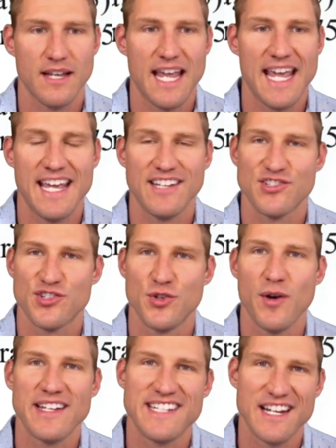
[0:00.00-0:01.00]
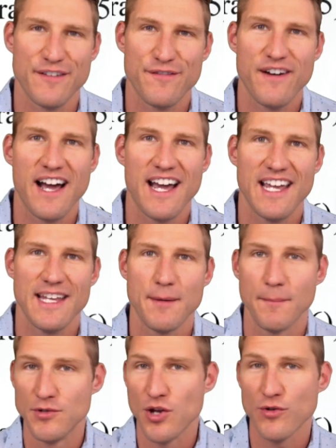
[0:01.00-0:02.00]
and to identify
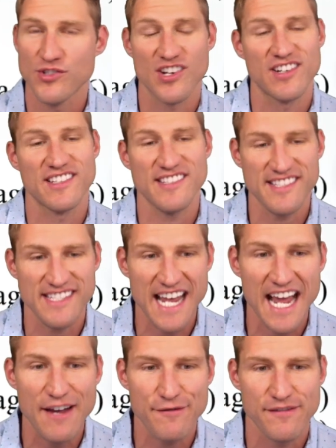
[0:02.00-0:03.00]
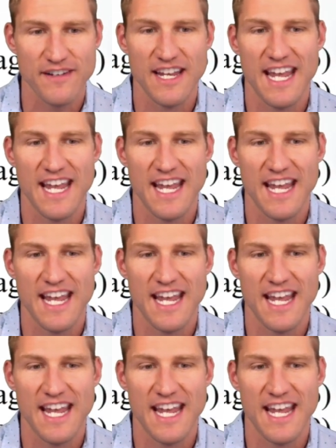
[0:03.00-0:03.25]
notes on a staff,